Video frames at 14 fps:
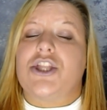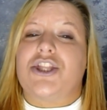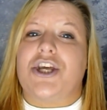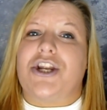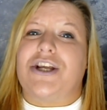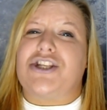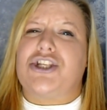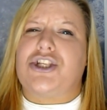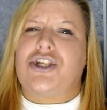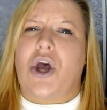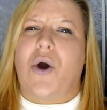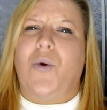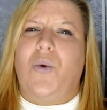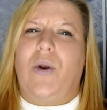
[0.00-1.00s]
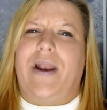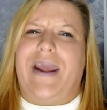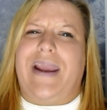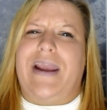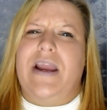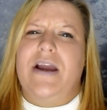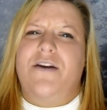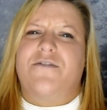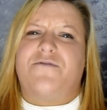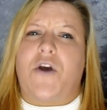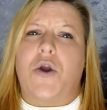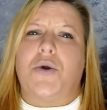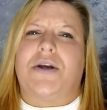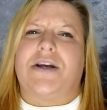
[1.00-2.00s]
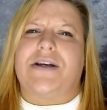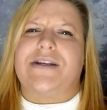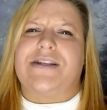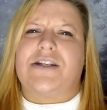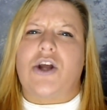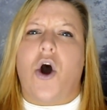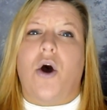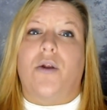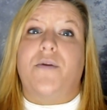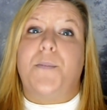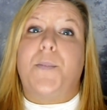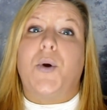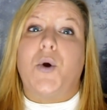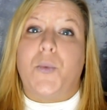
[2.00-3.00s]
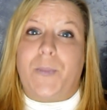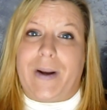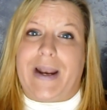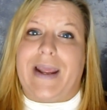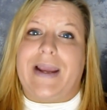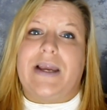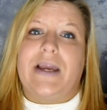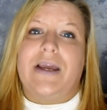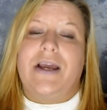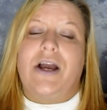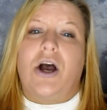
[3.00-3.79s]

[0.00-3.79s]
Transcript: that are solely focused on public